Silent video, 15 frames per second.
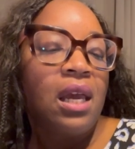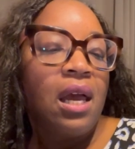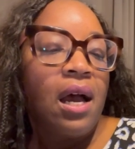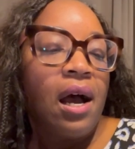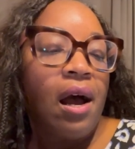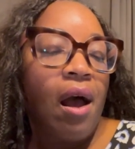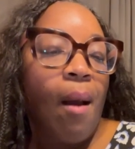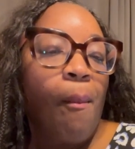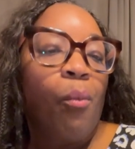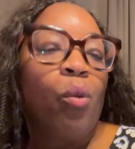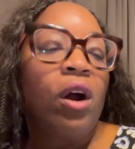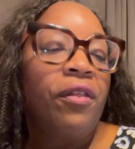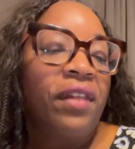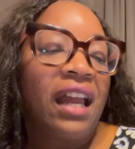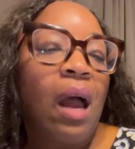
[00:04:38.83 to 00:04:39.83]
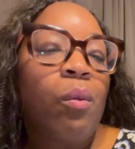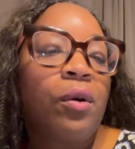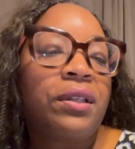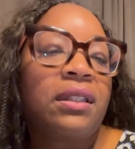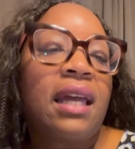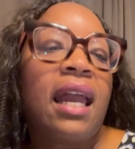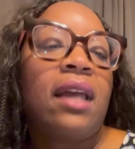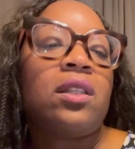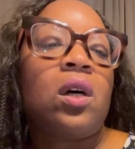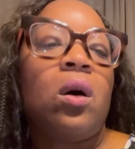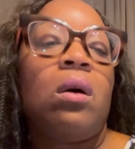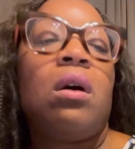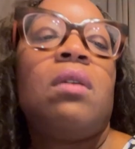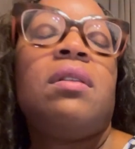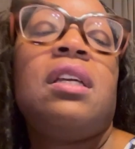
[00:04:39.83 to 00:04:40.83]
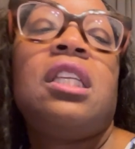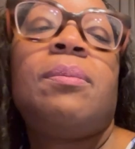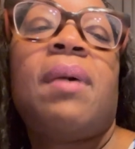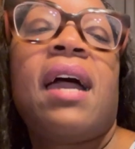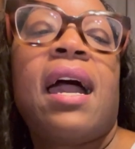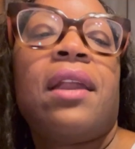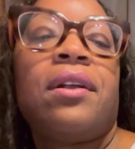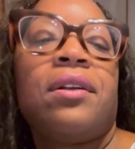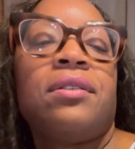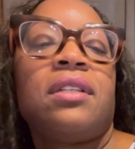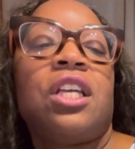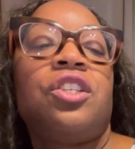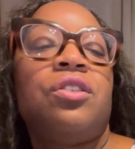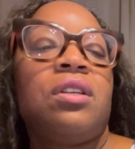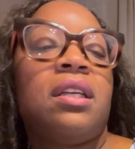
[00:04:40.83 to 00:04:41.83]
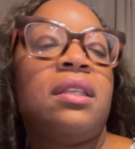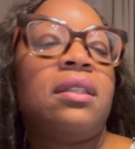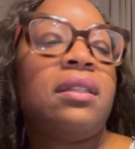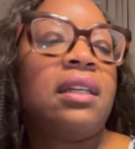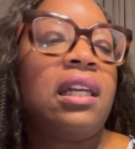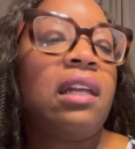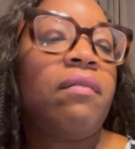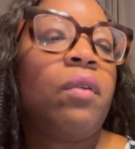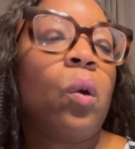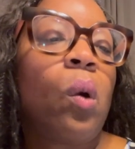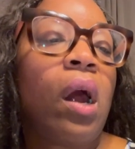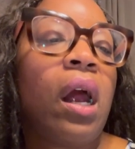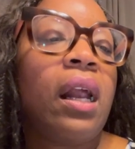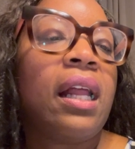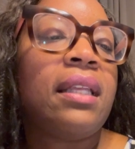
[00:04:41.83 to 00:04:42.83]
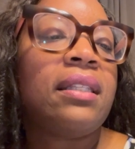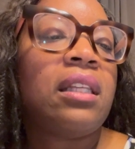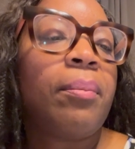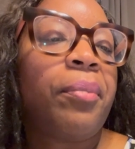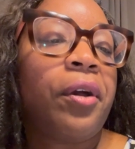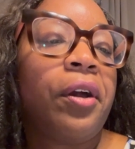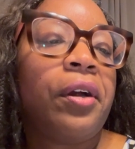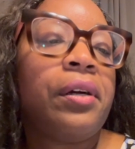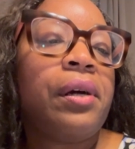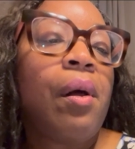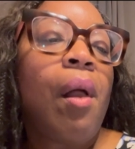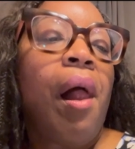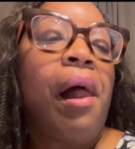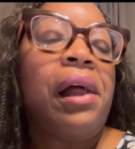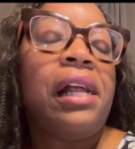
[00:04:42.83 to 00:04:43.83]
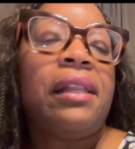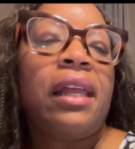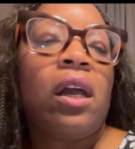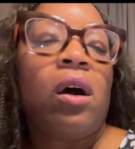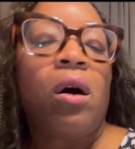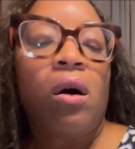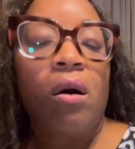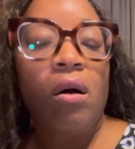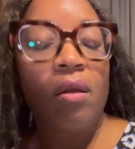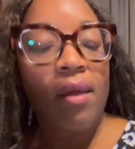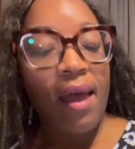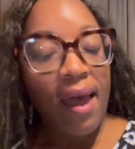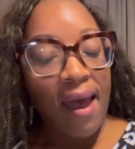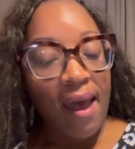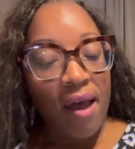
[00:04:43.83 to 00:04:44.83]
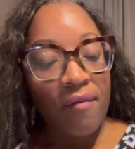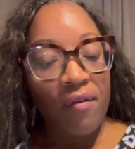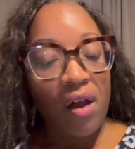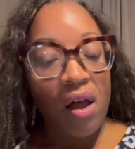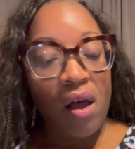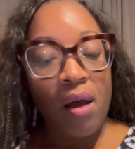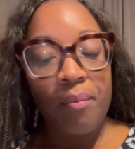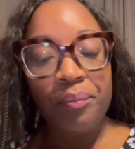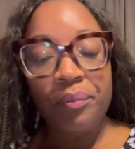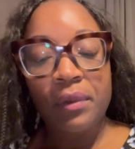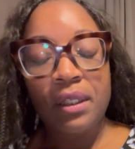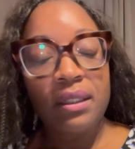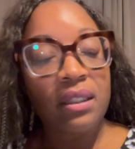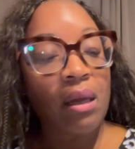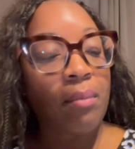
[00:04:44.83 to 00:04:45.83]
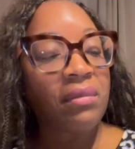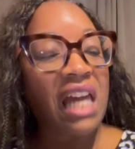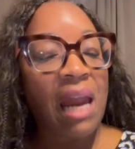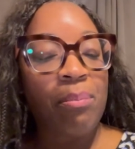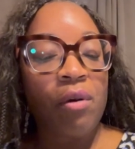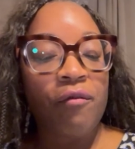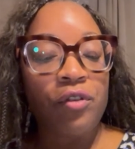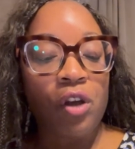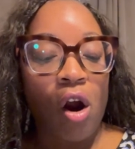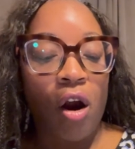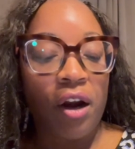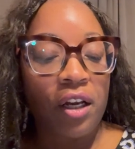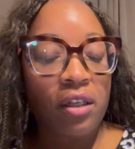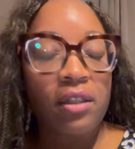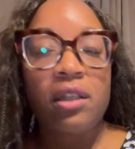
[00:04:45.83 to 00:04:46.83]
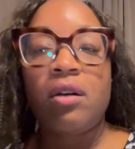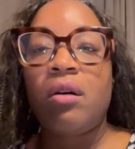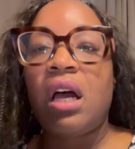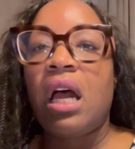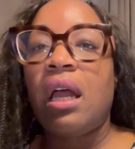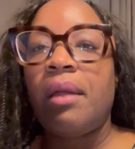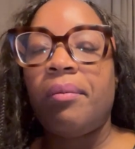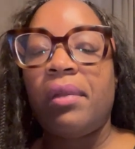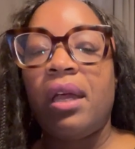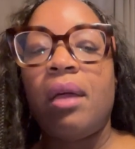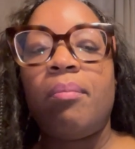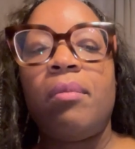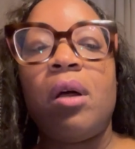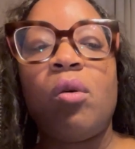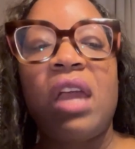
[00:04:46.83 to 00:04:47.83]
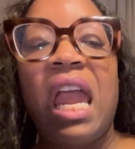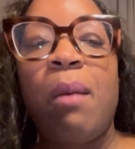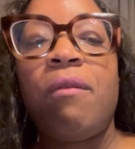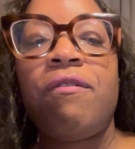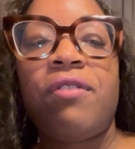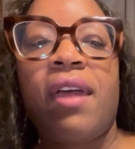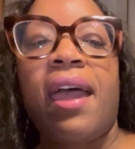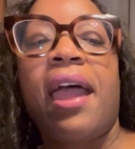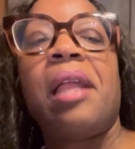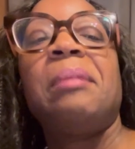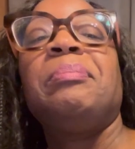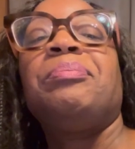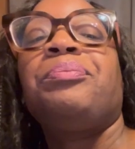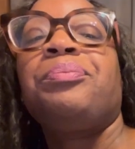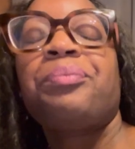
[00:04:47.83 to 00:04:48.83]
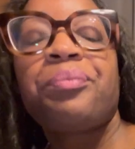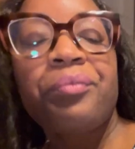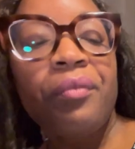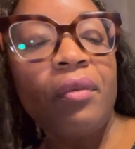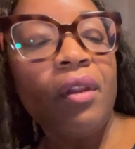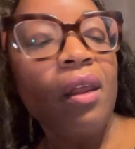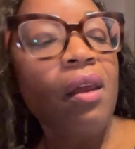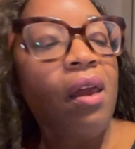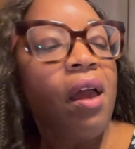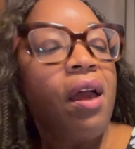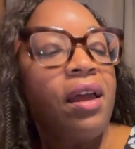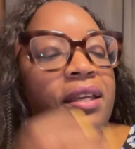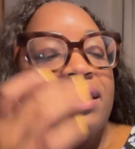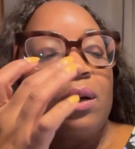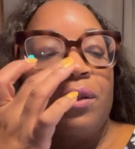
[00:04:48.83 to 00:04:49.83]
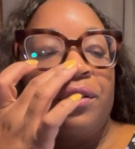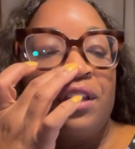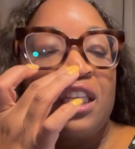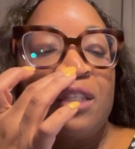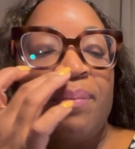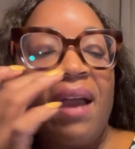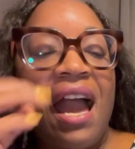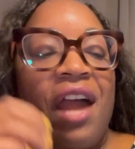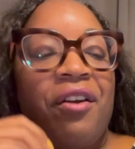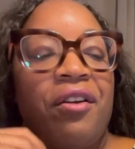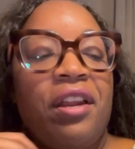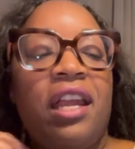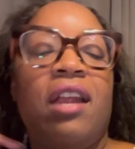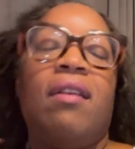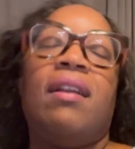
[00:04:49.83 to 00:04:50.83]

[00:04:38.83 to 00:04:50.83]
One thing I will say is all these patterns, as you can see, require a zipper, and they all have some type of dart, so I'm okay with that. So this pattern here,